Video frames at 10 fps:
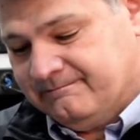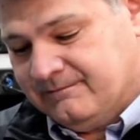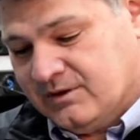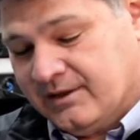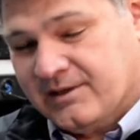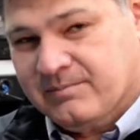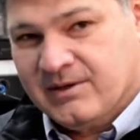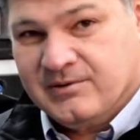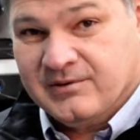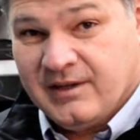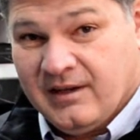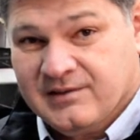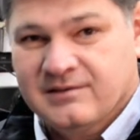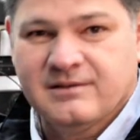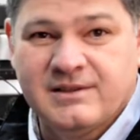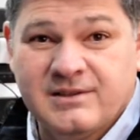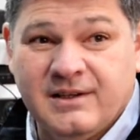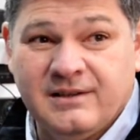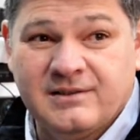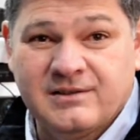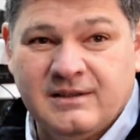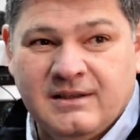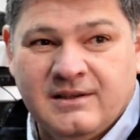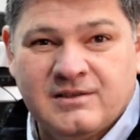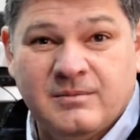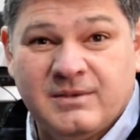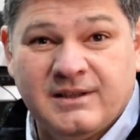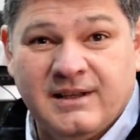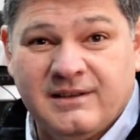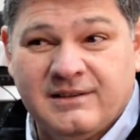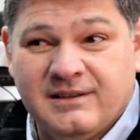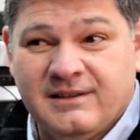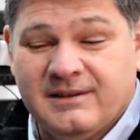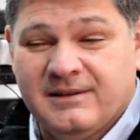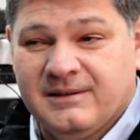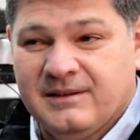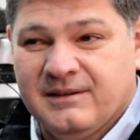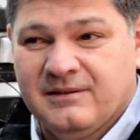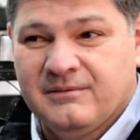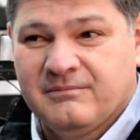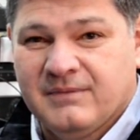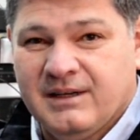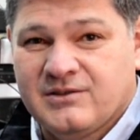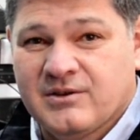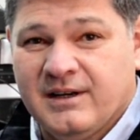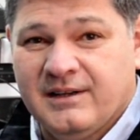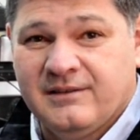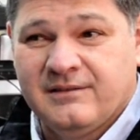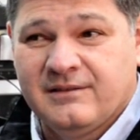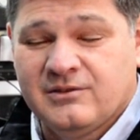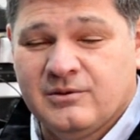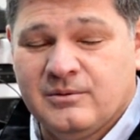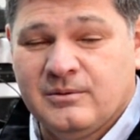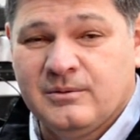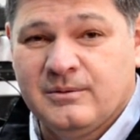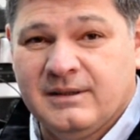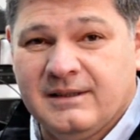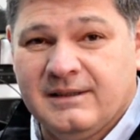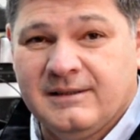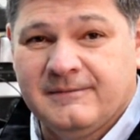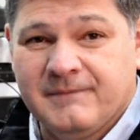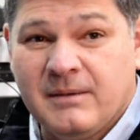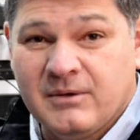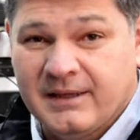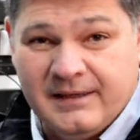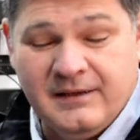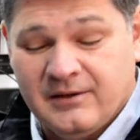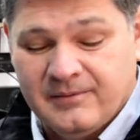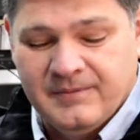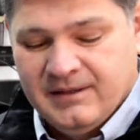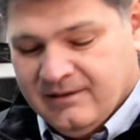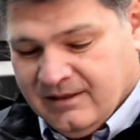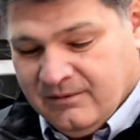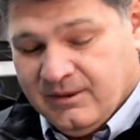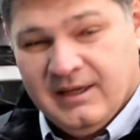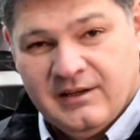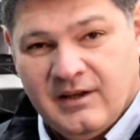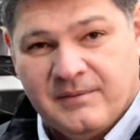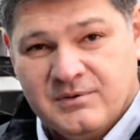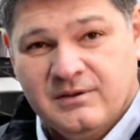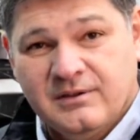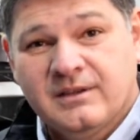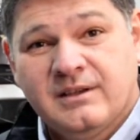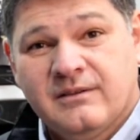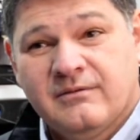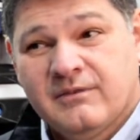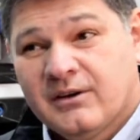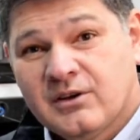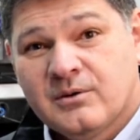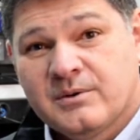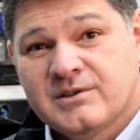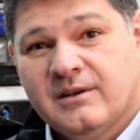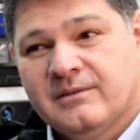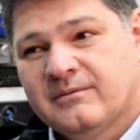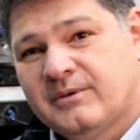So that special sauce, let's say, is something that I tried to emulate here. And we get an absolutely very good result.